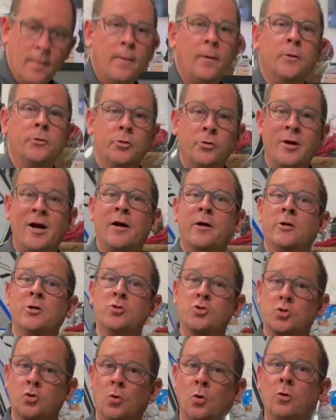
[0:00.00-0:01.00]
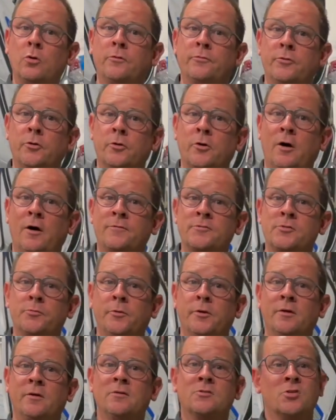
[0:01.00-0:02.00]
you got control of your golf
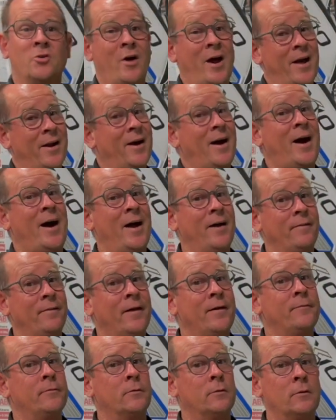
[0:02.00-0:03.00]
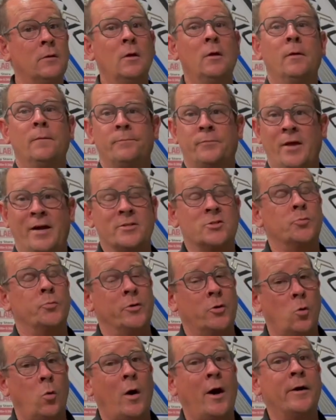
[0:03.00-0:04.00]
swing. So at a high level, that's
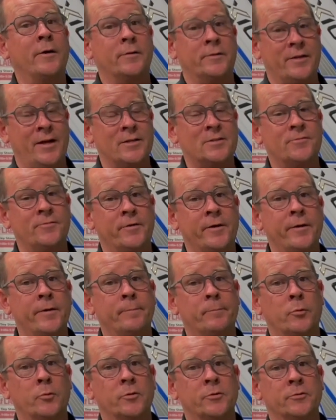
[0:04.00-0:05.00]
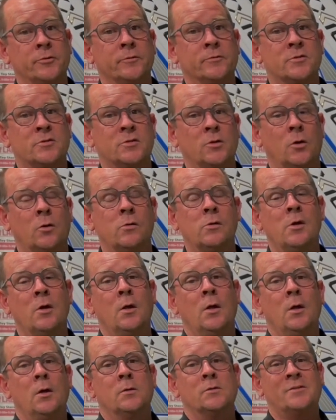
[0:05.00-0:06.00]
required, that's very important. So
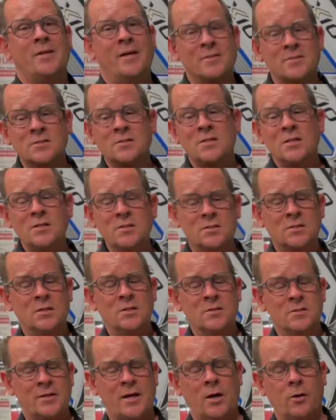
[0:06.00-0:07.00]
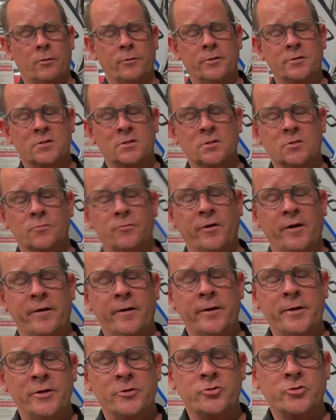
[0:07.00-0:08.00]
test these things out. This is
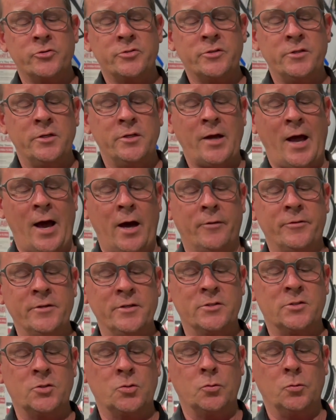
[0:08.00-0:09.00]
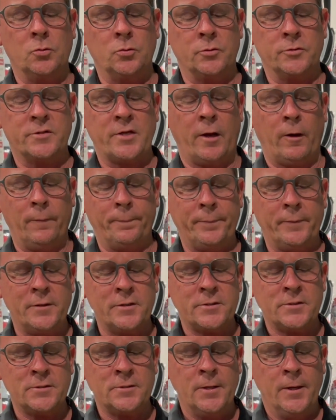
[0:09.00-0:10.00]
very interesting how these tools help
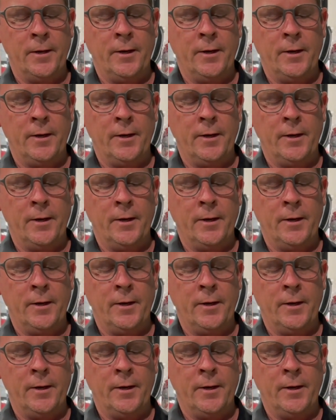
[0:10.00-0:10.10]
us,